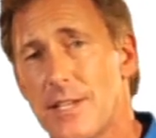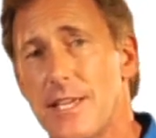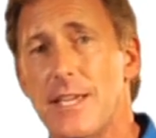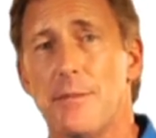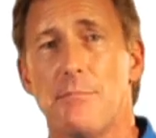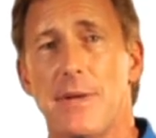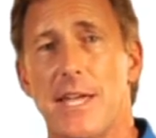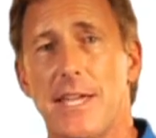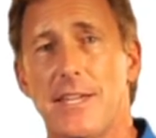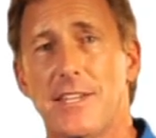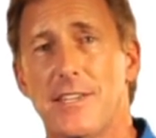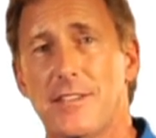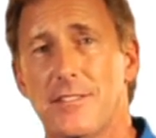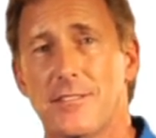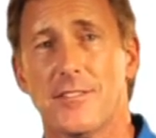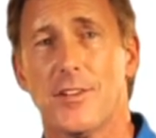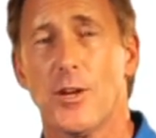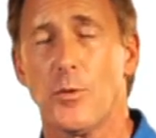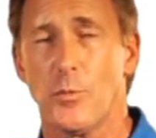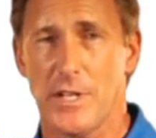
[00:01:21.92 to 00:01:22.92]
and make it
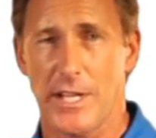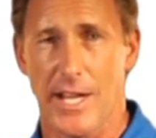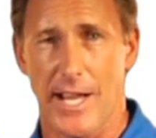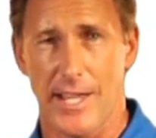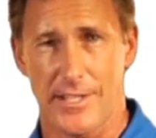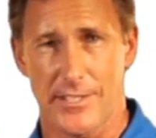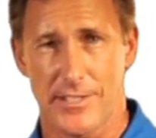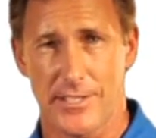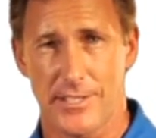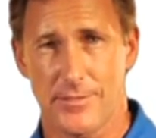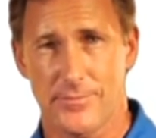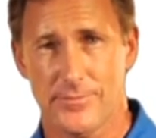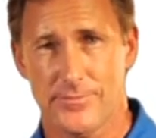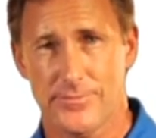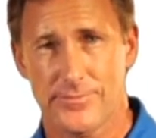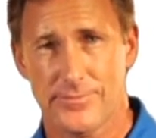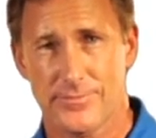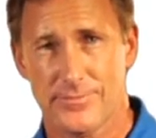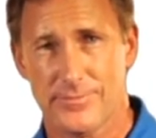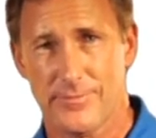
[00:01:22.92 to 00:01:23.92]
a reality.
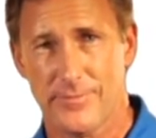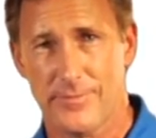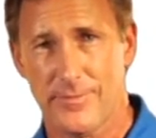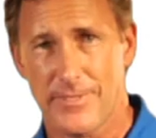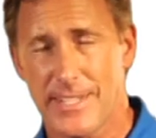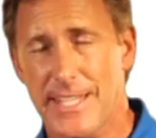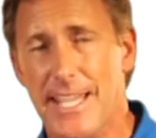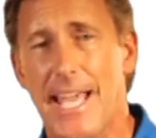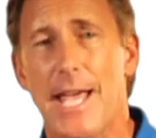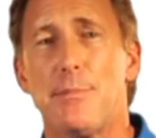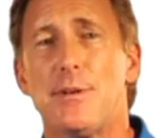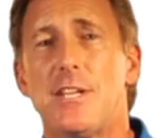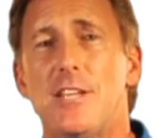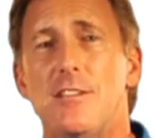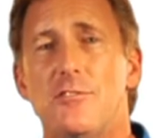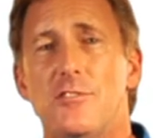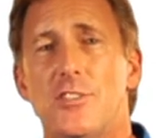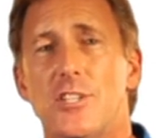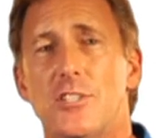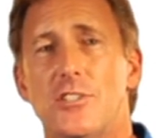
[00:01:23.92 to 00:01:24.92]

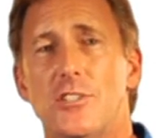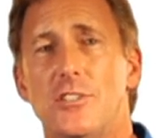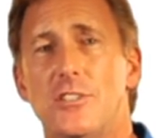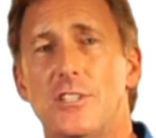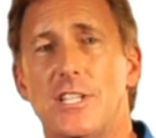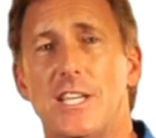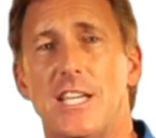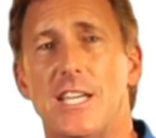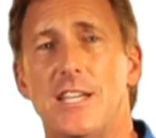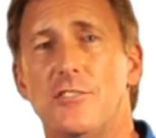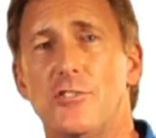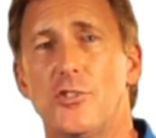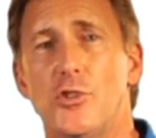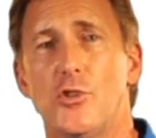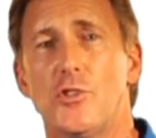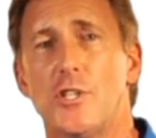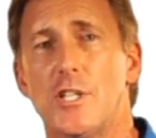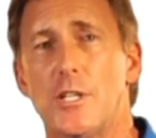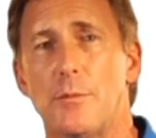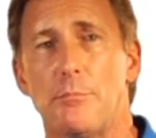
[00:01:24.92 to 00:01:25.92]
Cabinet Vision gives
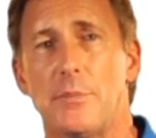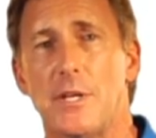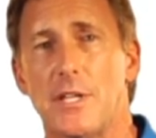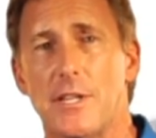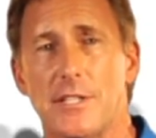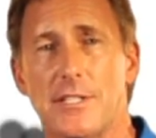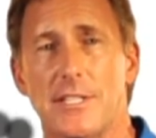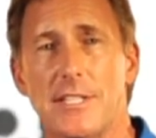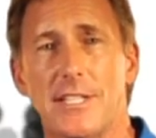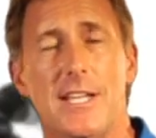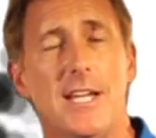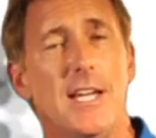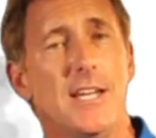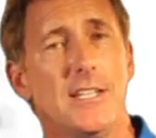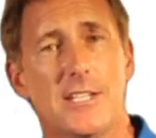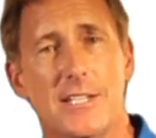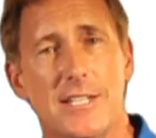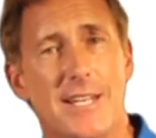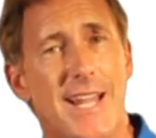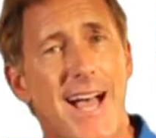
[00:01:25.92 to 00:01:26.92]
you the ability
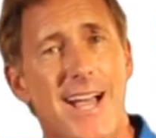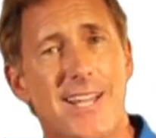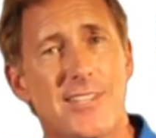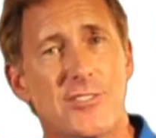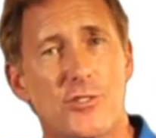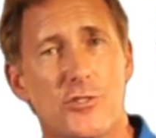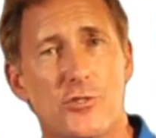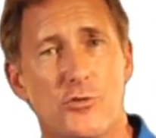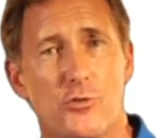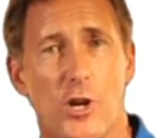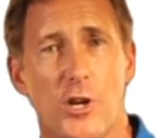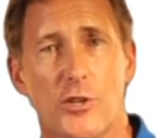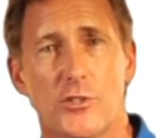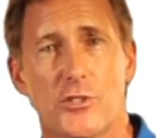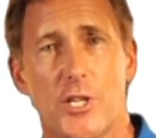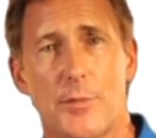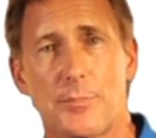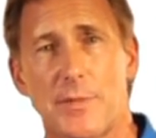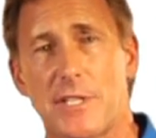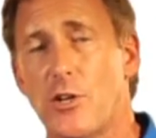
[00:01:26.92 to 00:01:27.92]
to not just draw
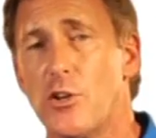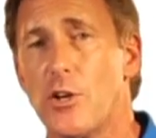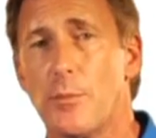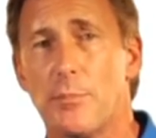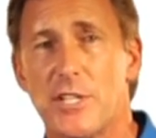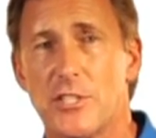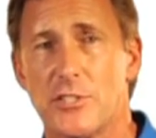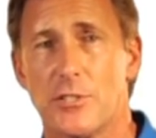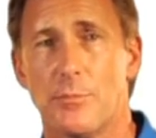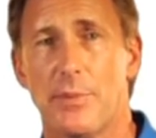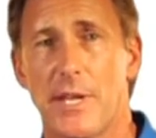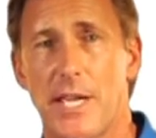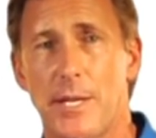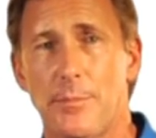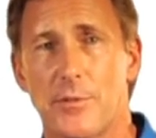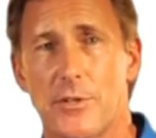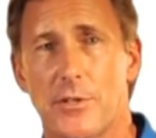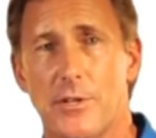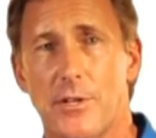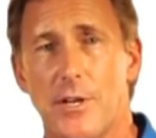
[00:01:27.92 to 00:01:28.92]
something on a piece of
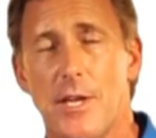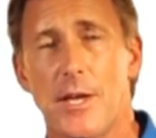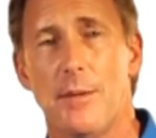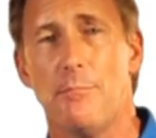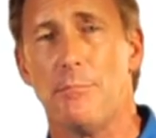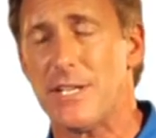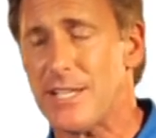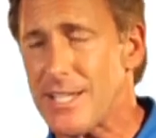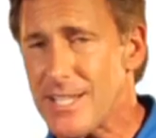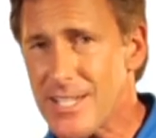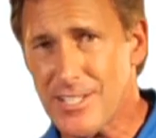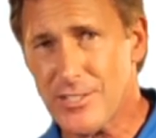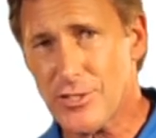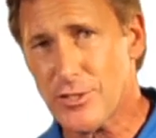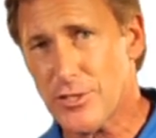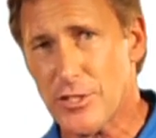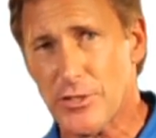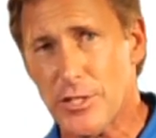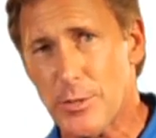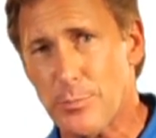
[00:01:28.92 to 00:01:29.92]
paper, but
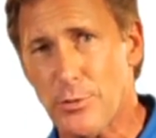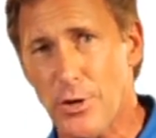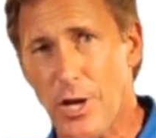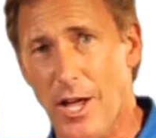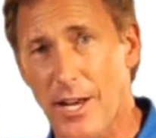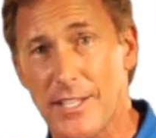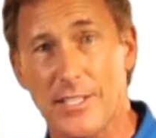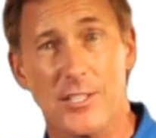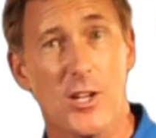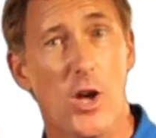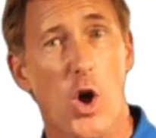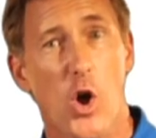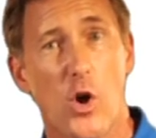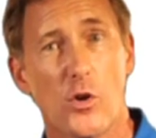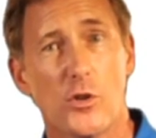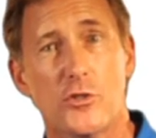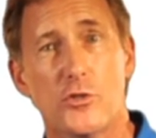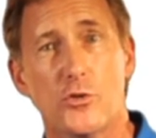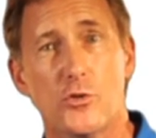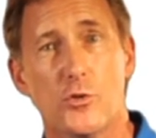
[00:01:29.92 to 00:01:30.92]
engineer the product
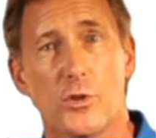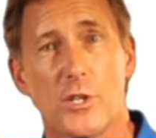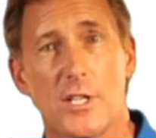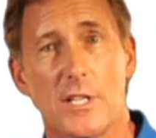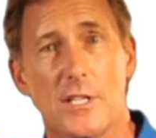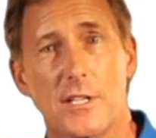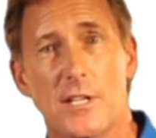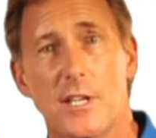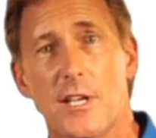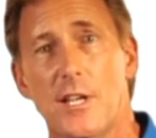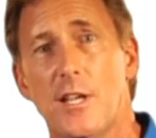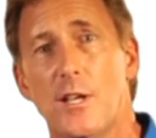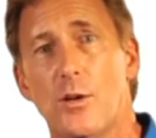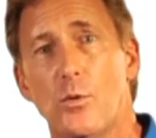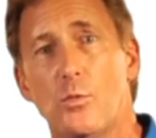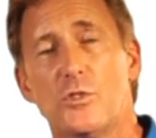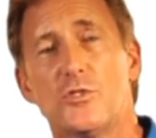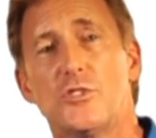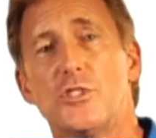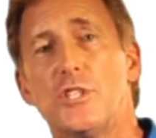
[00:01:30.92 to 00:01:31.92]
on a screen with